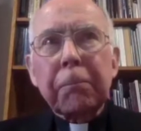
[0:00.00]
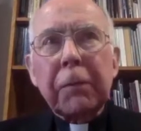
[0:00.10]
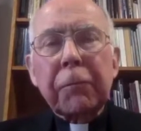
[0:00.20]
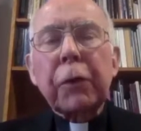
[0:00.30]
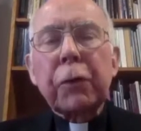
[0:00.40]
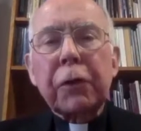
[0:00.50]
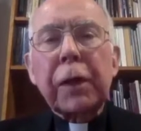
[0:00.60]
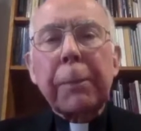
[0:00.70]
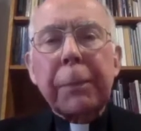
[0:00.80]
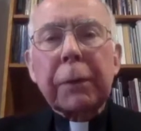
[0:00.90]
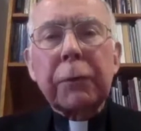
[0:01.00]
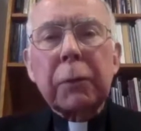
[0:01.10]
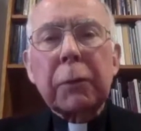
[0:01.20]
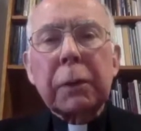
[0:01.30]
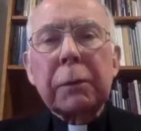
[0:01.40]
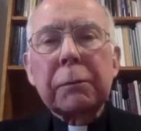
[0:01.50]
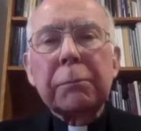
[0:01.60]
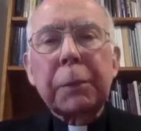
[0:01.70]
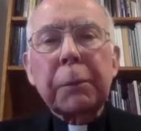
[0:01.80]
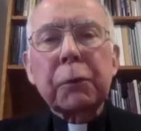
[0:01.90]
very good topics to
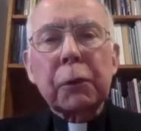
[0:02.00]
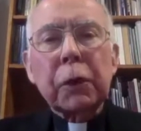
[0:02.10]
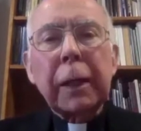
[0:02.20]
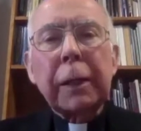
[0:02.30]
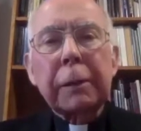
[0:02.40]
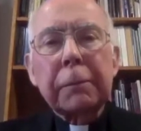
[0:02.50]
people could look at.